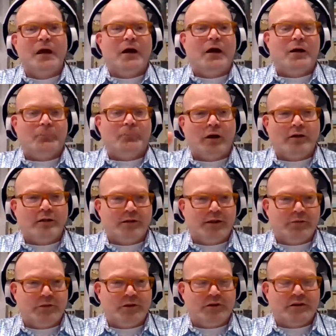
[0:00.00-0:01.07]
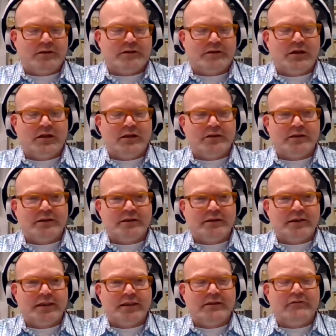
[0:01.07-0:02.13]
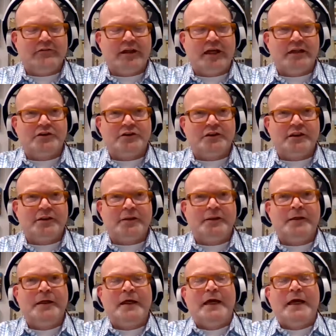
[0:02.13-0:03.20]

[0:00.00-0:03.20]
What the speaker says: our product that we just launched at the end of last year.